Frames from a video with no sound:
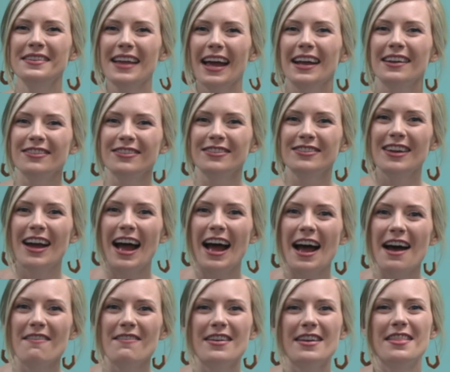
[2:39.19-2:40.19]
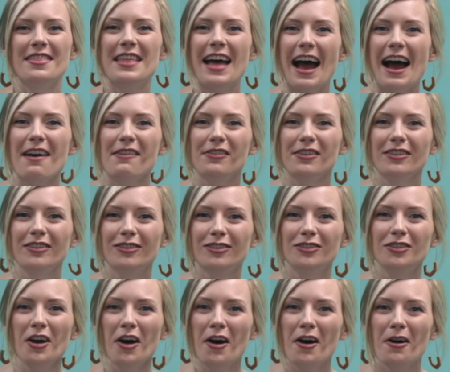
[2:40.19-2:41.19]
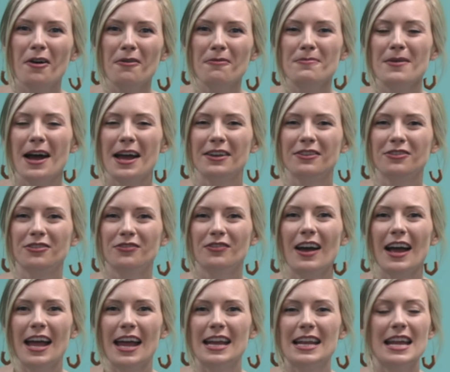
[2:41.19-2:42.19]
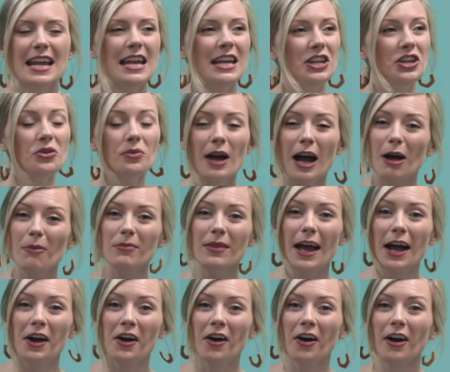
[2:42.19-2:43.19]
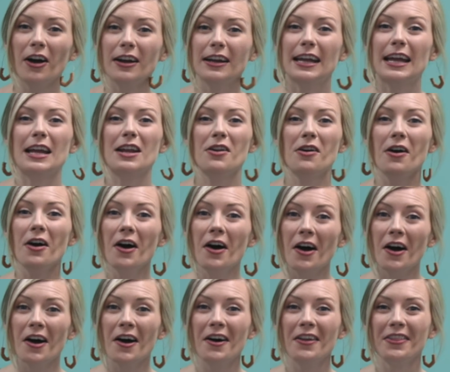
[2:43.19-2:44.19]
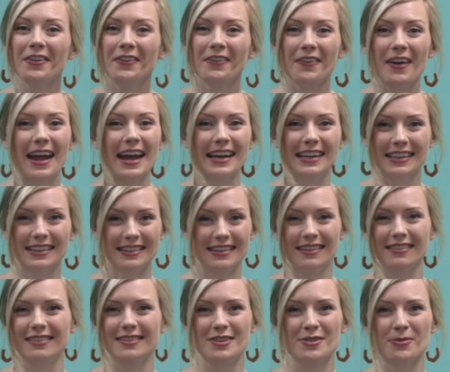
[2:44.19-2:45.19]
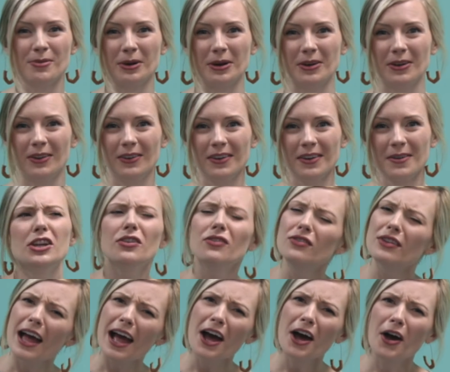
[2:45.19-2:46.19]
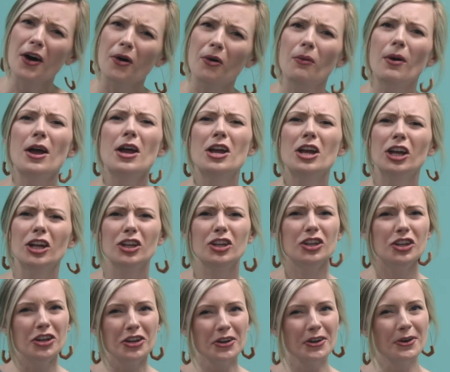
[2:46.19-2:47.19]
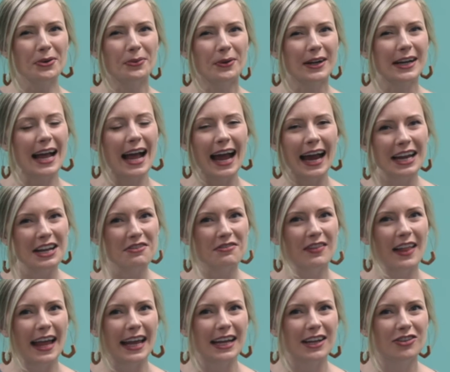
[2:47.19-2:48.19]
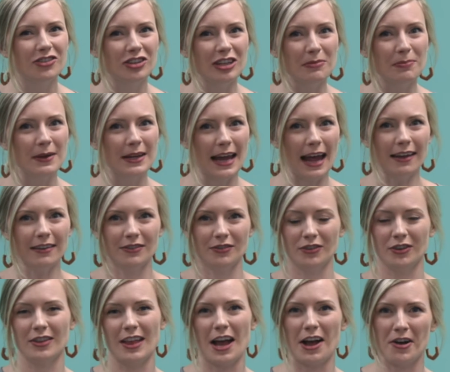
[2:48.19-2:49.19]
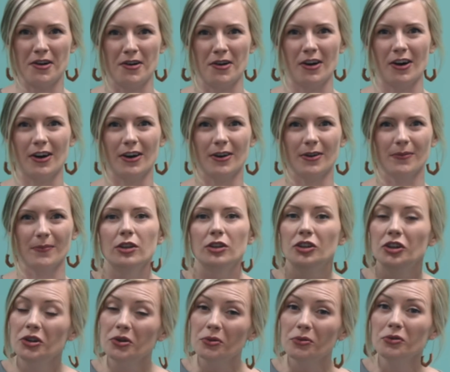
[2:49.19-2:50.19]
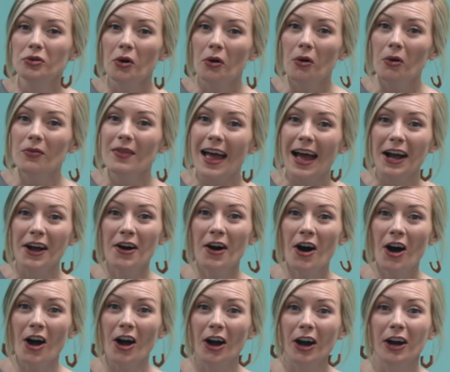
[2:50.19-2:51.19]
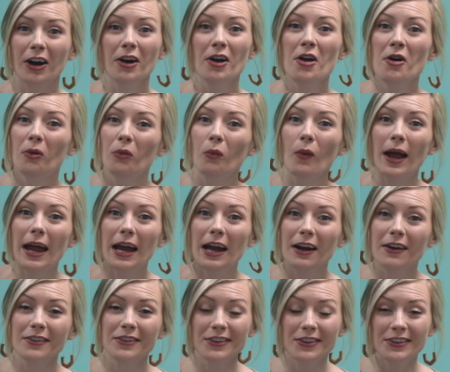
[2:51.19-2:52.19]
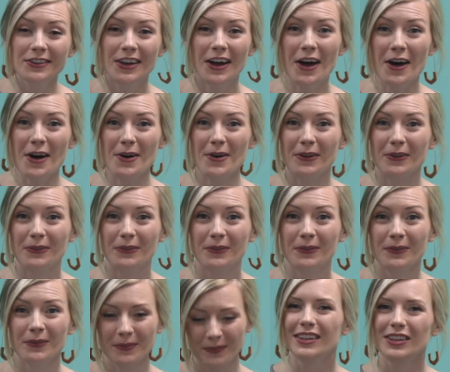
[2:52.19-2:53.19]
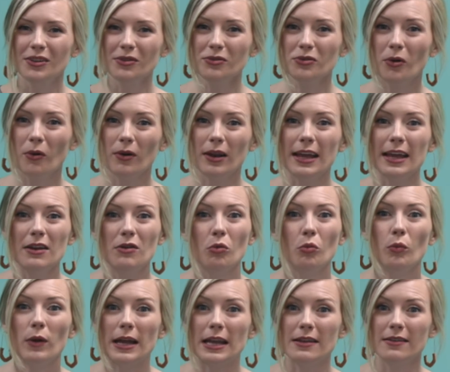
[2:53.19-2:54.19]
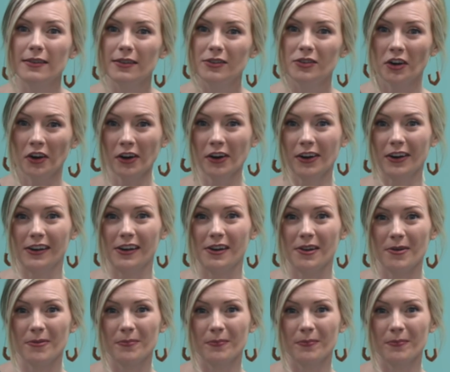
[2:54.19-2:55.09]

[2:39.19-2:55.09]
Nice job! That was so much fun. You helped that car get all the way to Disney World. You know, you were kind of like a GPS for that car. You told that car where to go. You told it when to turn.